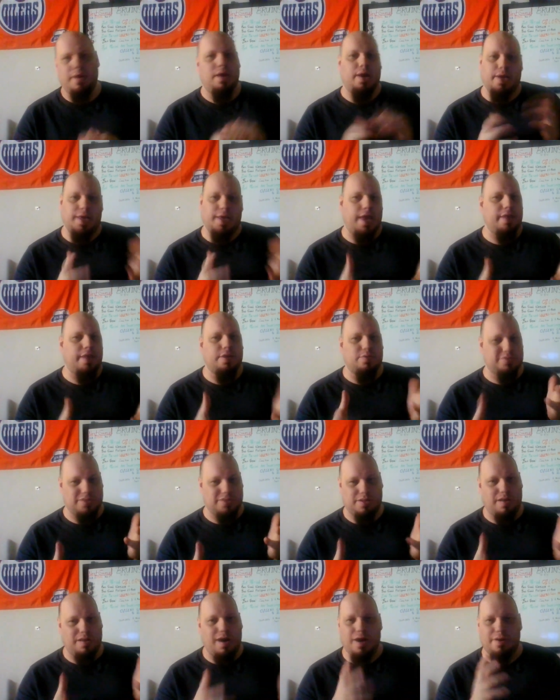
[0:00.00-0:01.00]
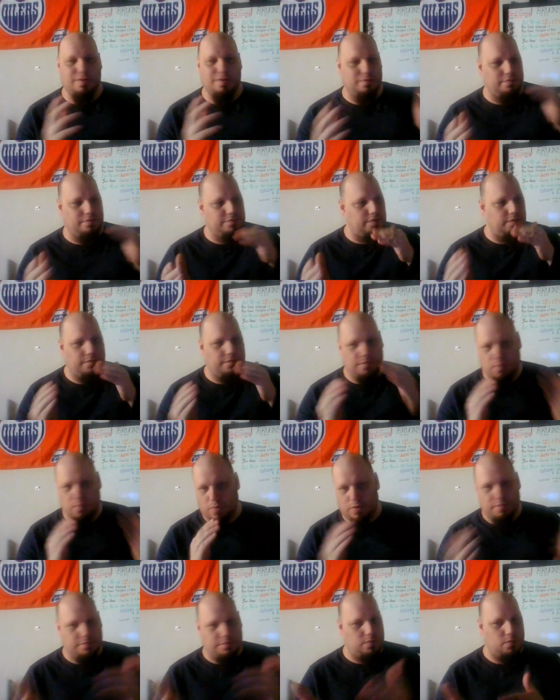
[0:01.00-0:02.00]
Again, there was a lot of
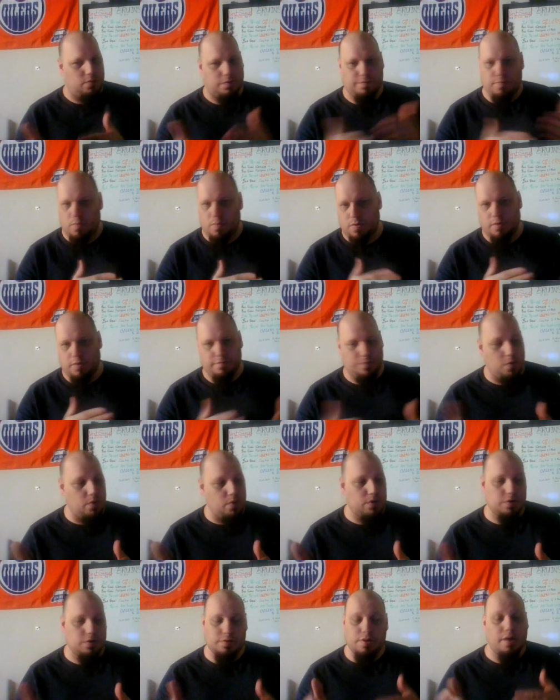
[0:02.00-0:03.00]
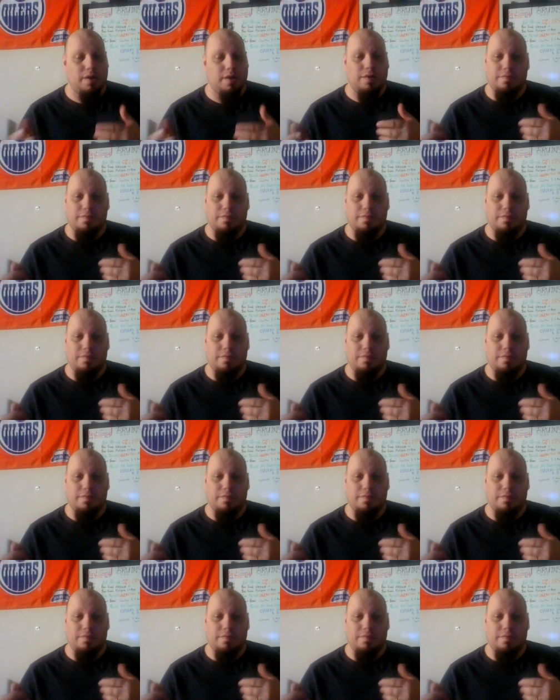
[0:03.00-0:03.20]
4 on 4, 4 on 4,